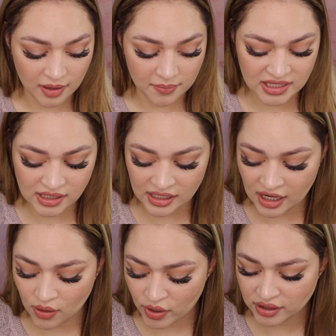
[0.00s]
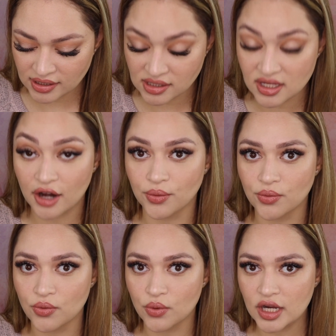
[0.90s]
basically I wear things that I
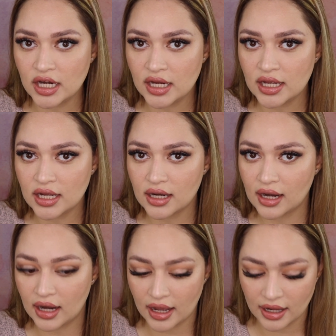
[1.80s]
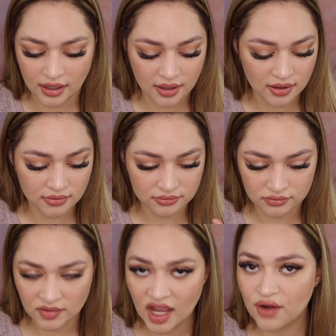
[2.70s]
really like.
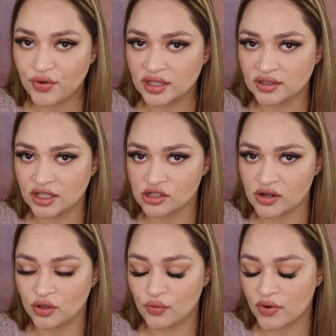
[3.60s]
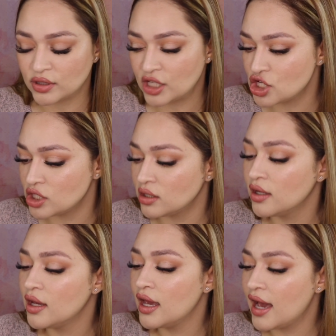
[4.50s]
Every time that I try a new foundation,
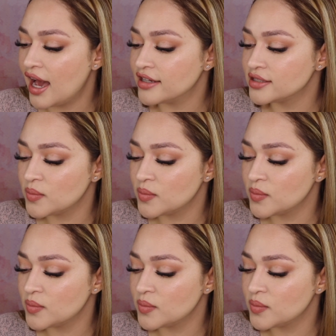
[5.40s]
has to